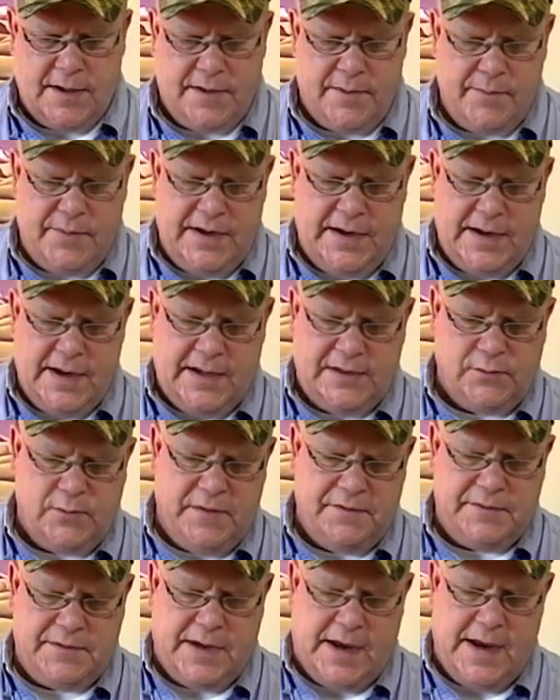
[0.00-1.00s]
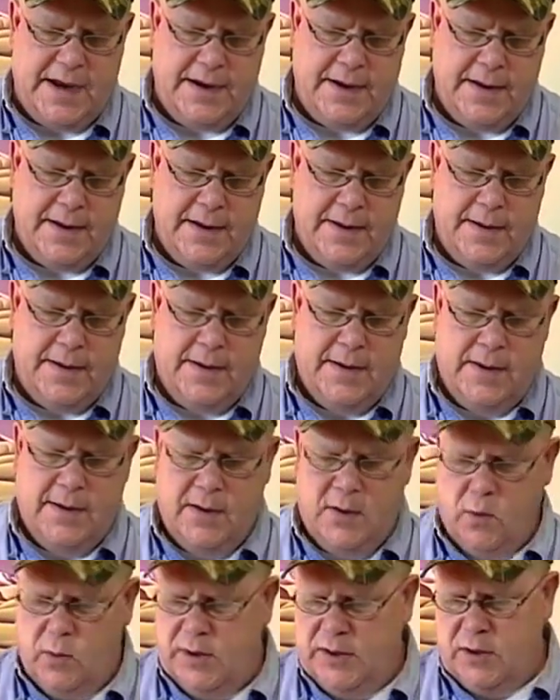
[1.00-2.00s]
and other beadheads we've tied,
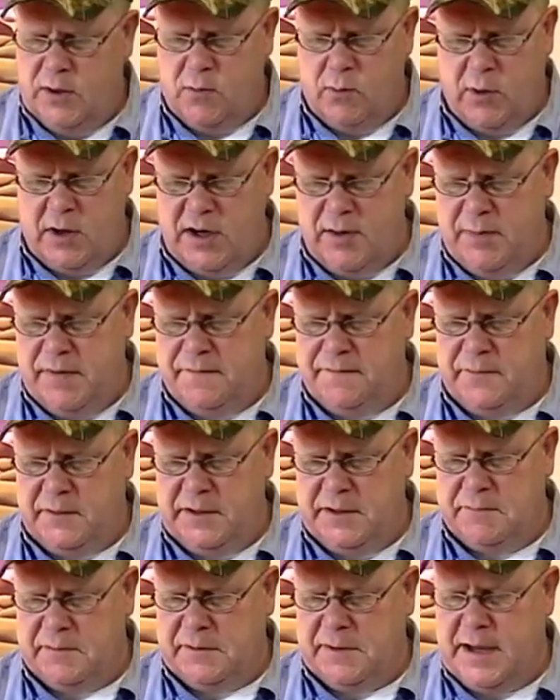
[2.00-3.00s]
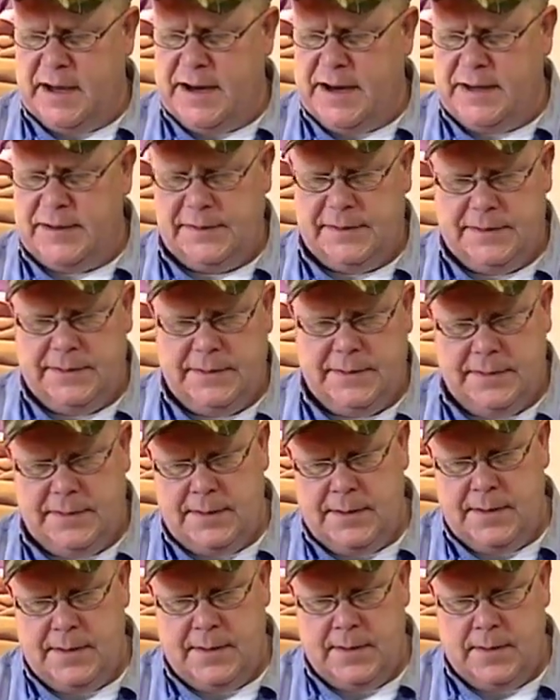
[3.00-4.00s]
we don't want to be fully reliant
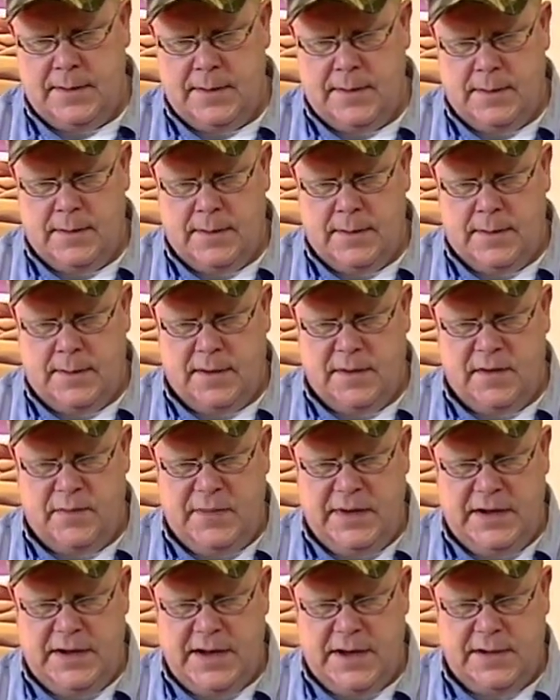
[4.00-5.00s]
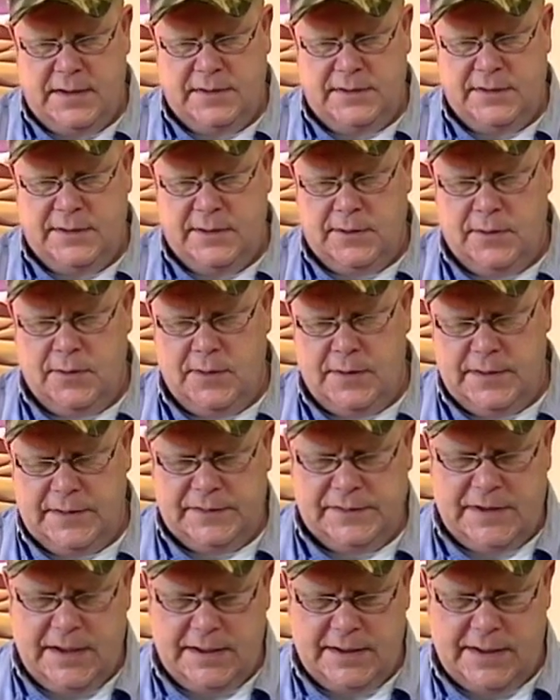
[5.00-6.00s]
on the beadhead to
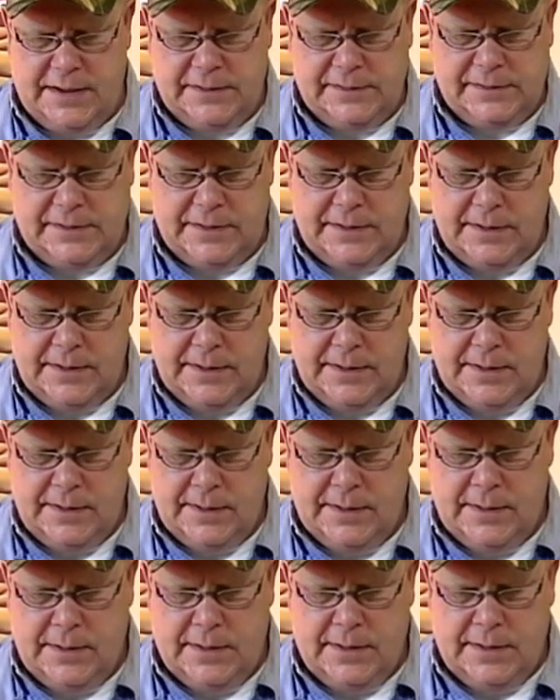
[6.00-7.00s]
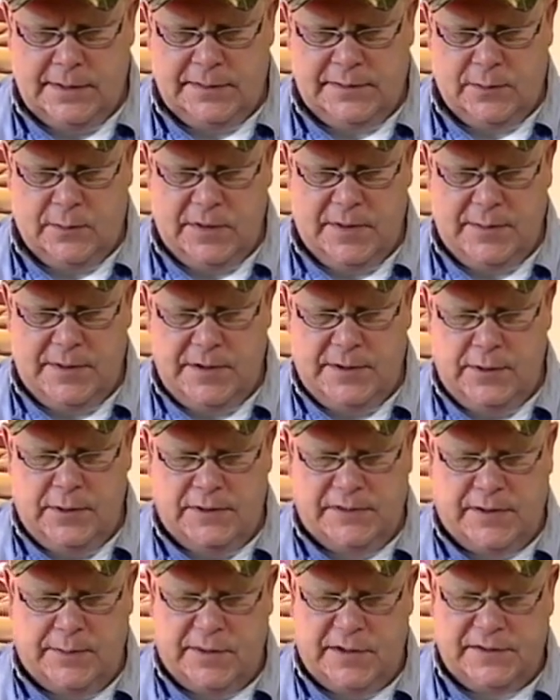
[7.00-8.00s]
sink us. So what I'm going to do
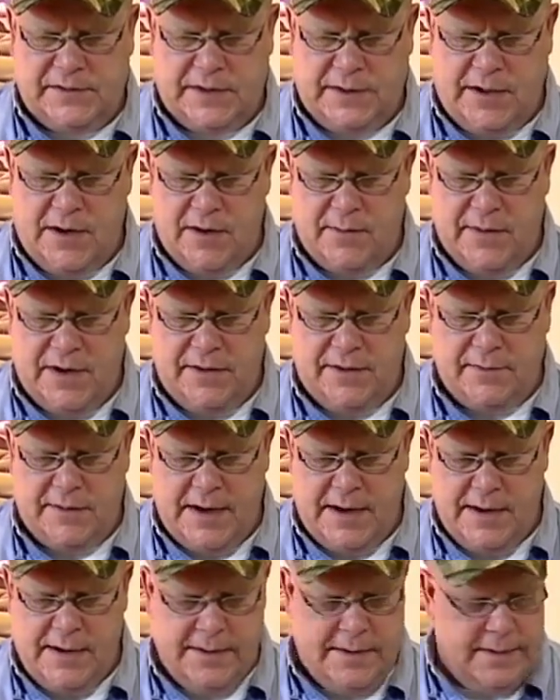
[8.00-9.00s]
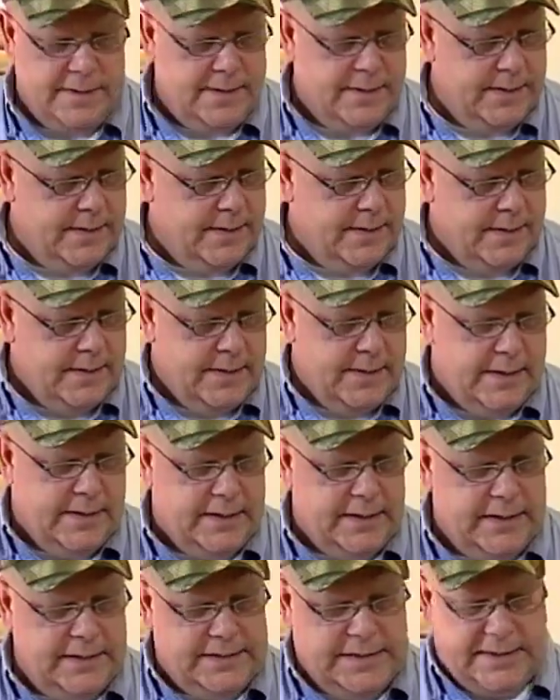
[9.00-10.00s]
is I'm going to secure my thread. I'm
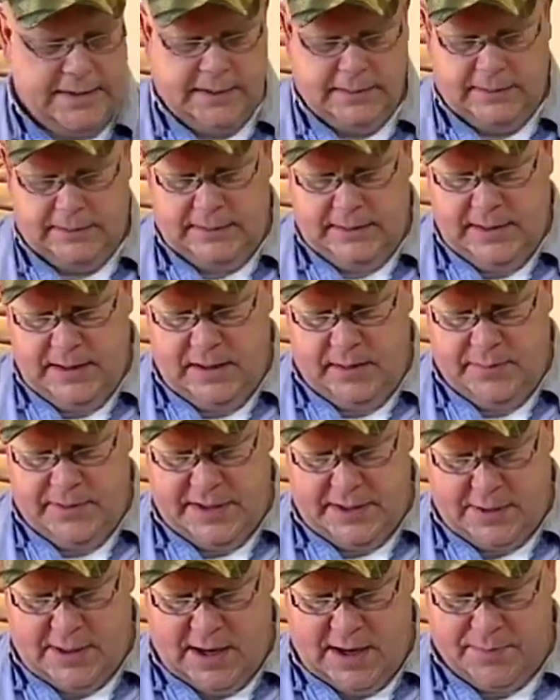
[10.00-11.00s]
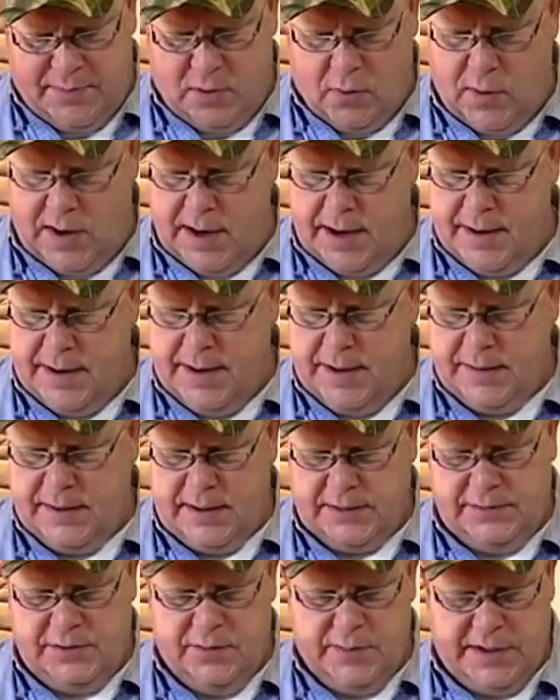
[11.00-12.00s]
going to take a little bit of copper wire here,
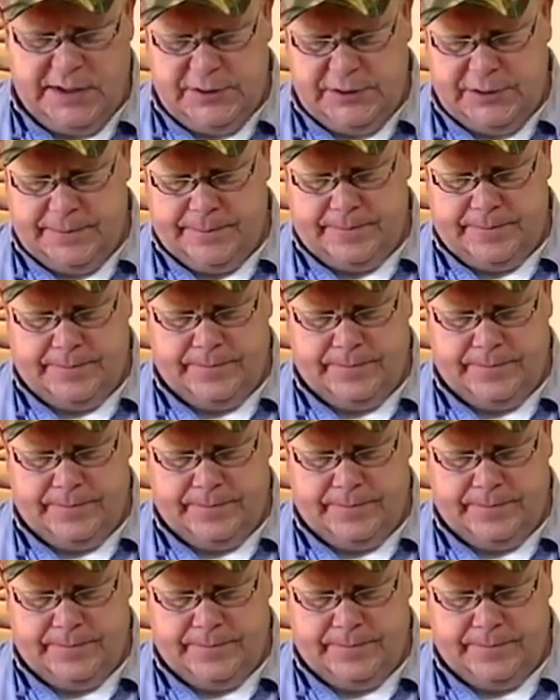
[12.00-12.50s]
not too much.